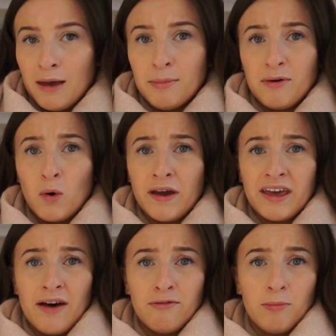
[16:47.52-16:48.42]
I'll be quite
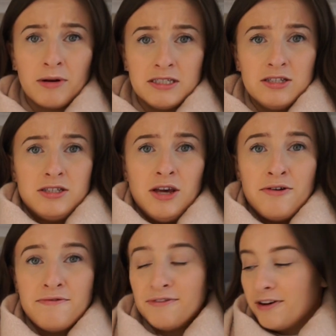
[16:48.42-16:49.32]
careful because it's
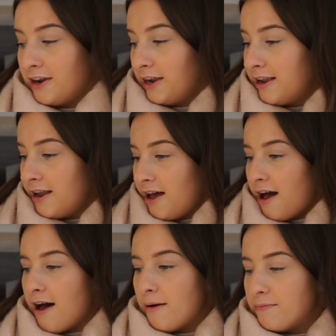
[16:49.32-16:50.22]
so full.
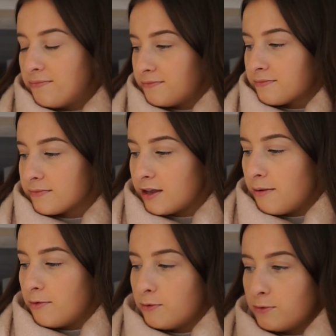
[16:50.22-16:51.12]

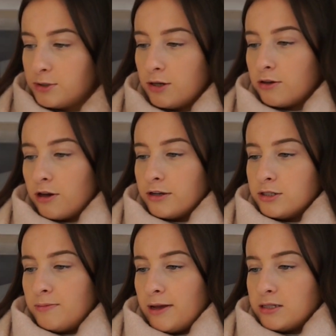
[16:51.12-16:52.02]
I'm also going
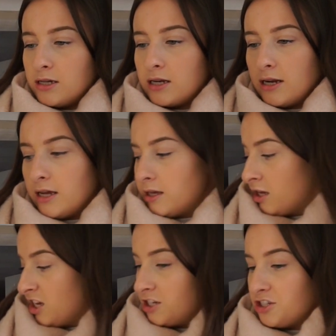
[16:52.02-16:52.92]
to basically
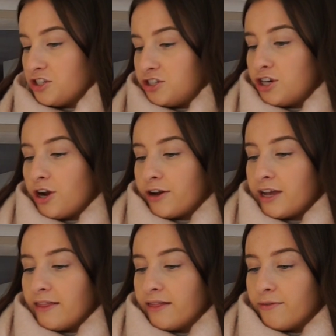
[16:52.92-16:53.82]
just
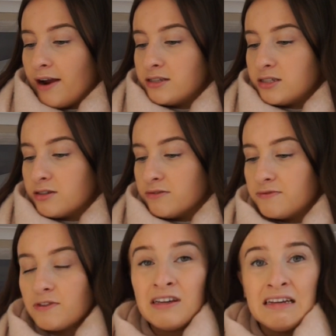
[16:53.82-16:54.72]
chuck in the rest of
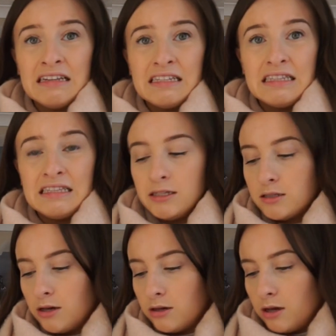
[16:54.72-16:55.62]
this
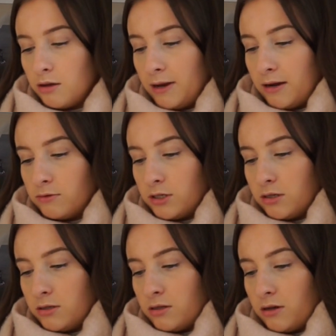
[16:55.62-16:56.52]
cocoa
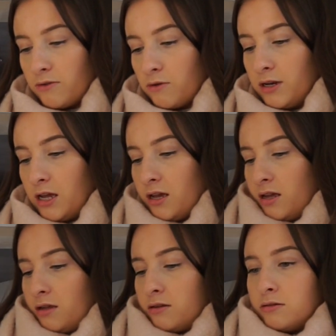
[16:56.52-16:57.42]
powder that I've got in here.